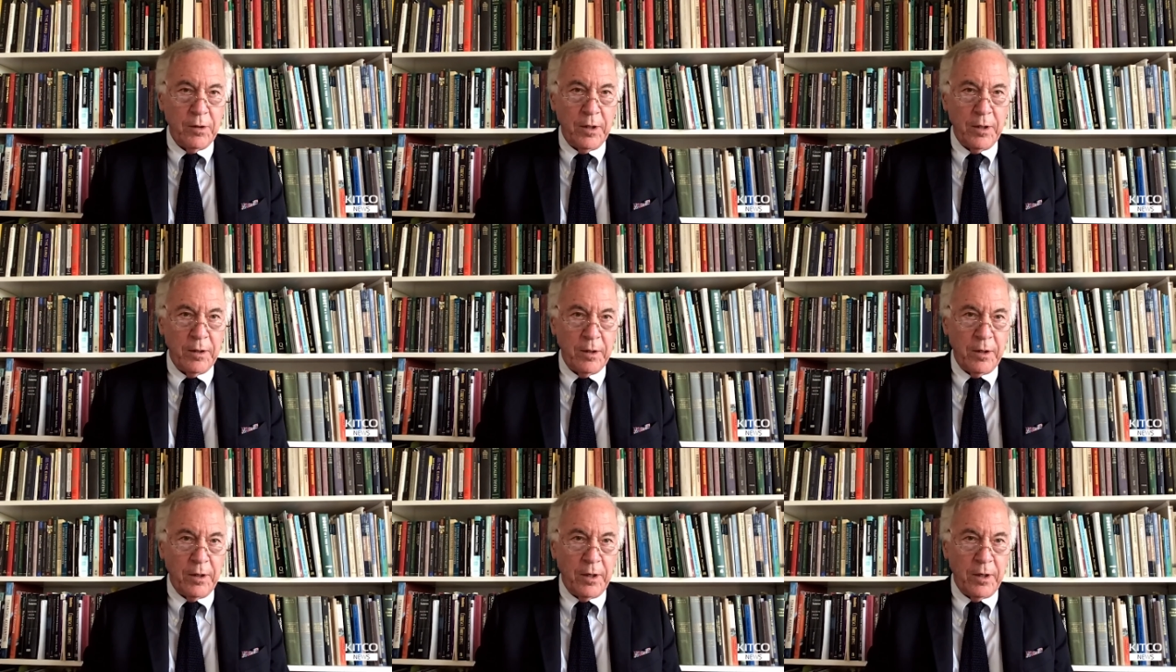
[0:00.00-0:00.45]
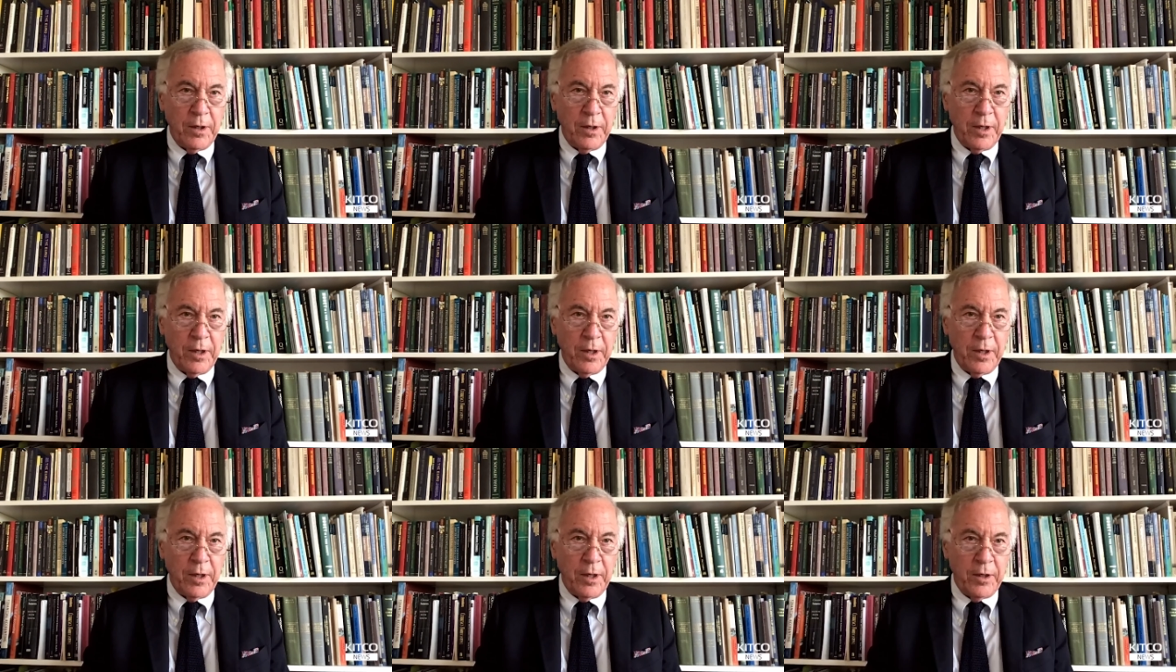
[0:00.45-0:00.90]
little
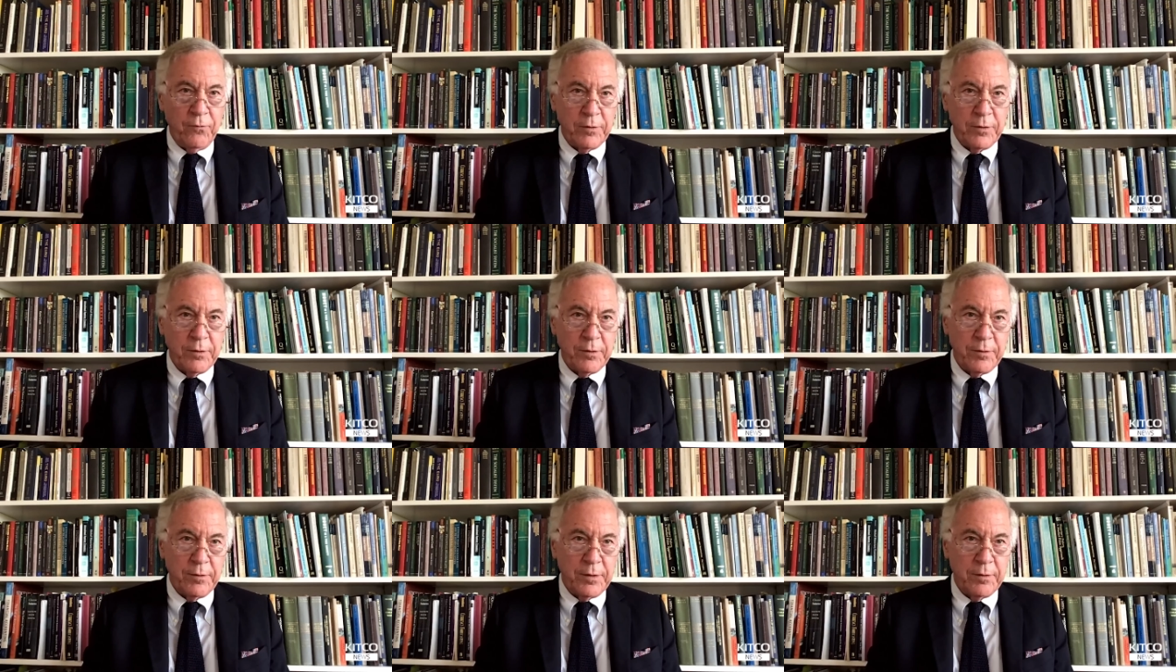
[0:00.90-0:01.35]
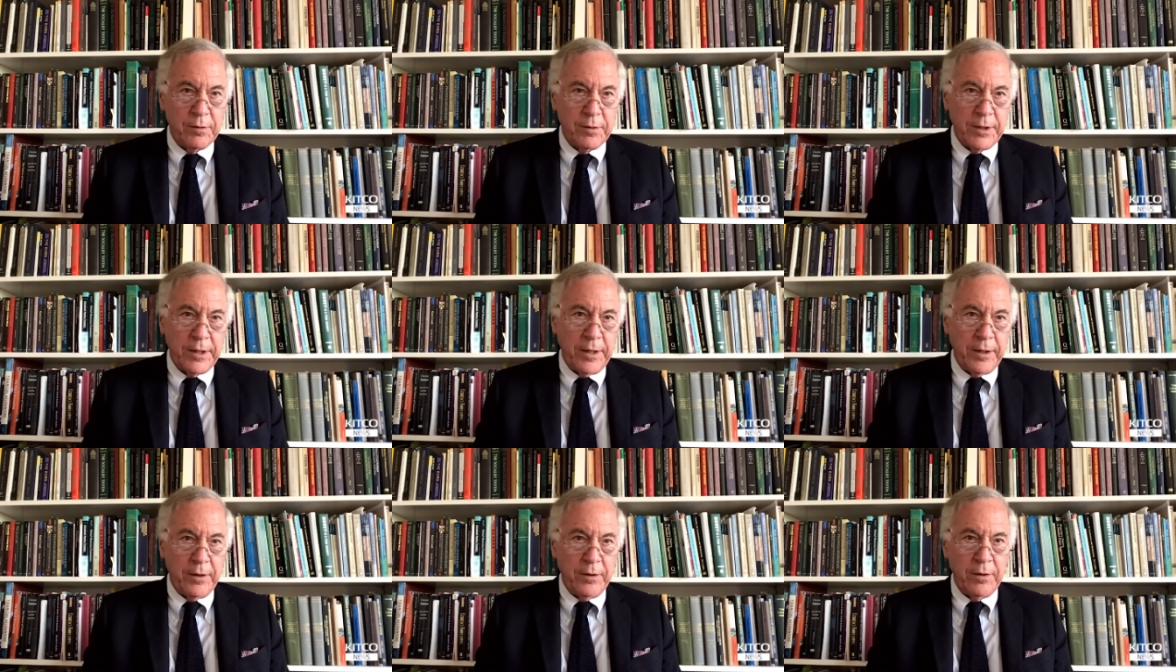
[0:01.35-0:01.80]
over
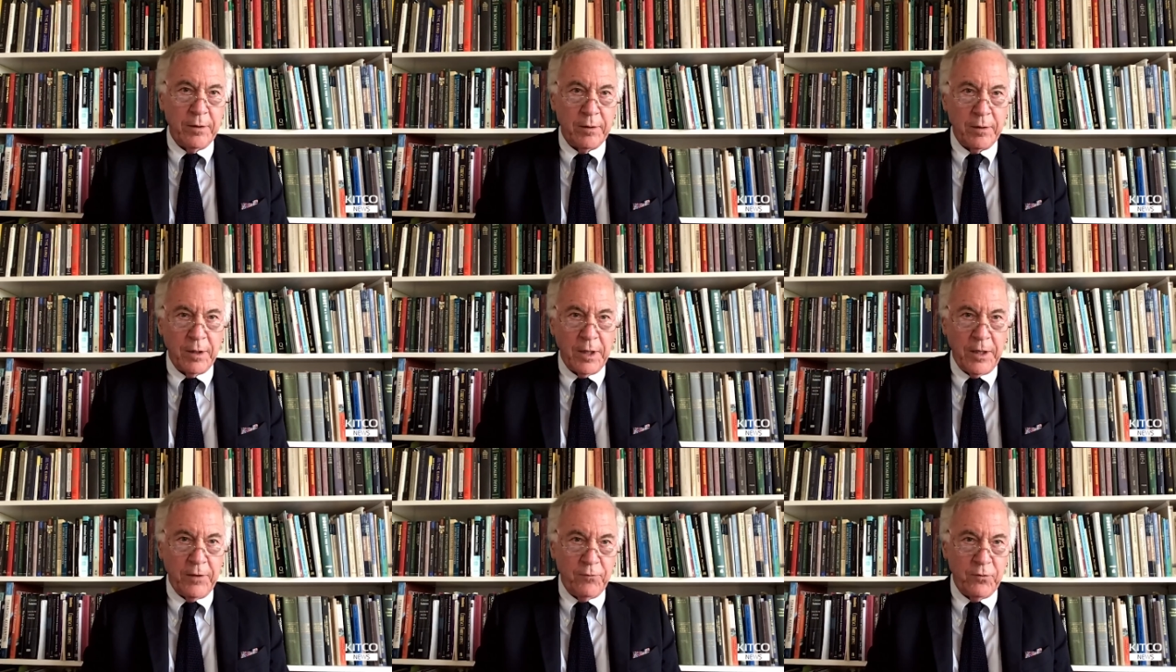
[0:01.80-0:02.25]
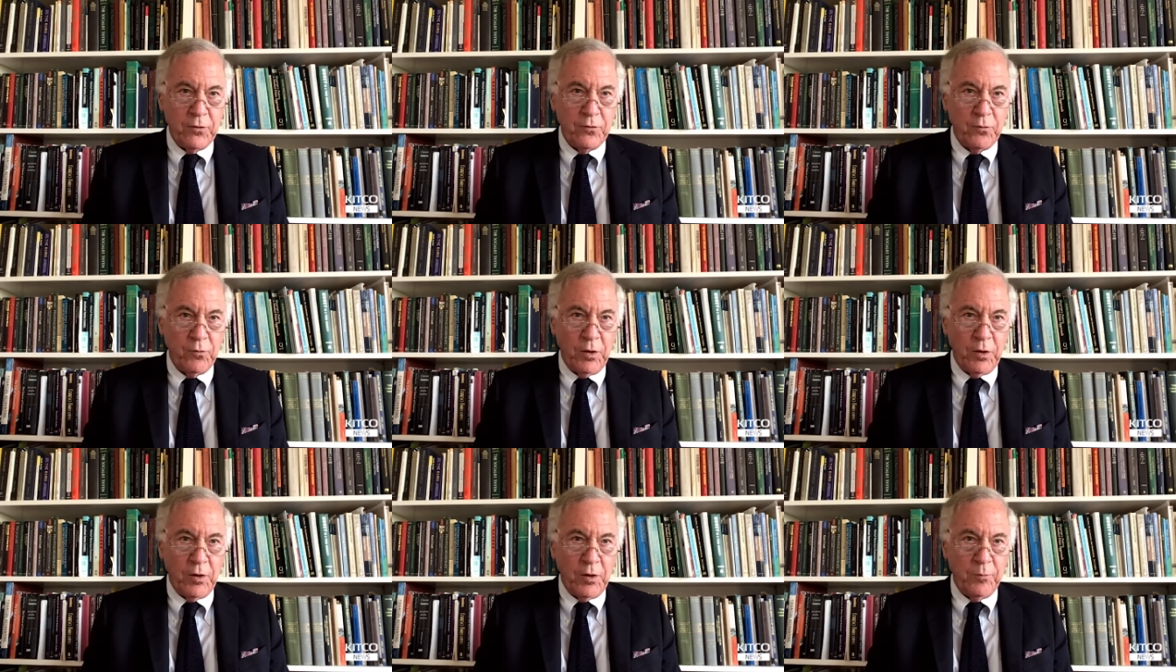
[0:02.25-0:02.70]
10, 11,
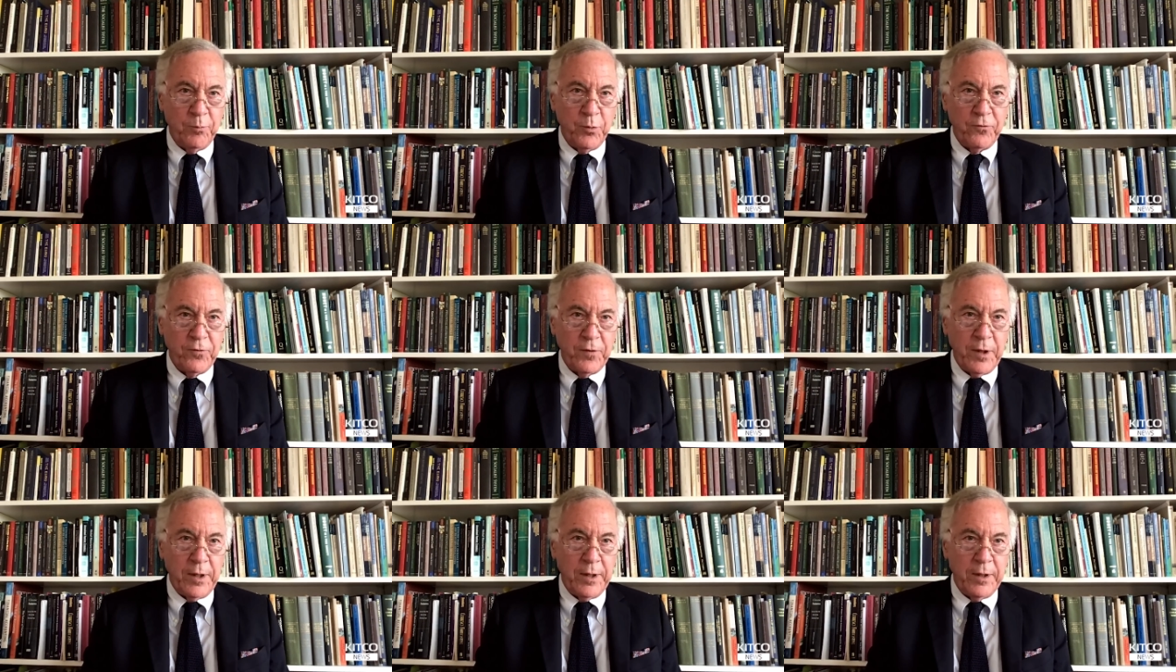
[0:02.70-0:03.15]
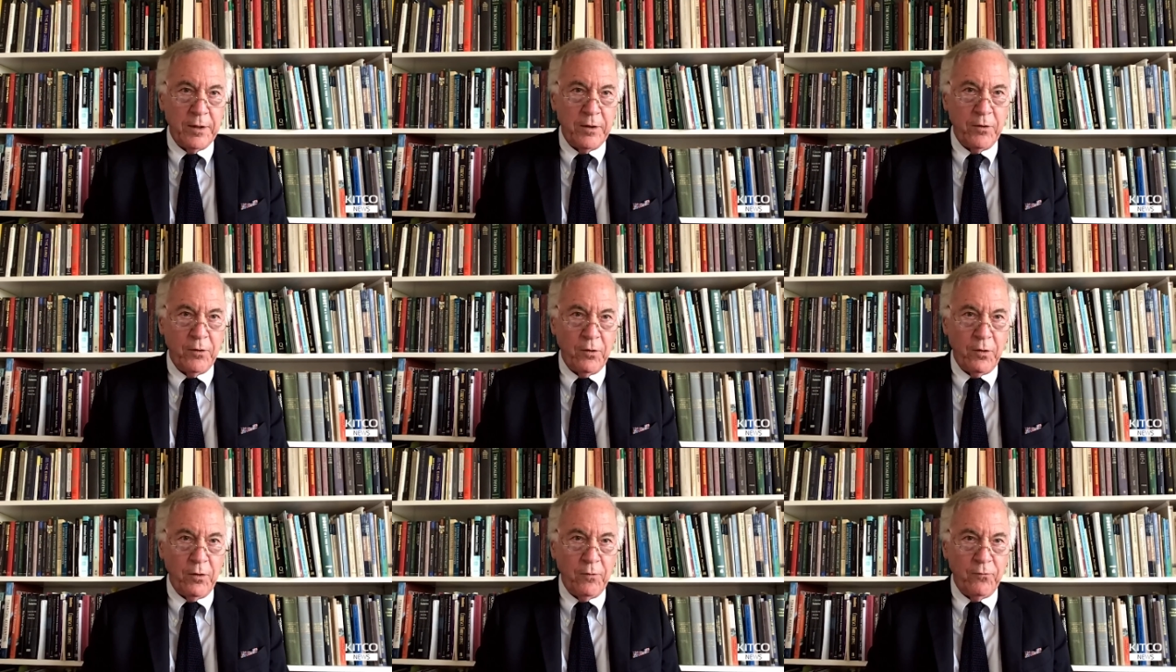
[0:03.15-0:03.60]
12% year over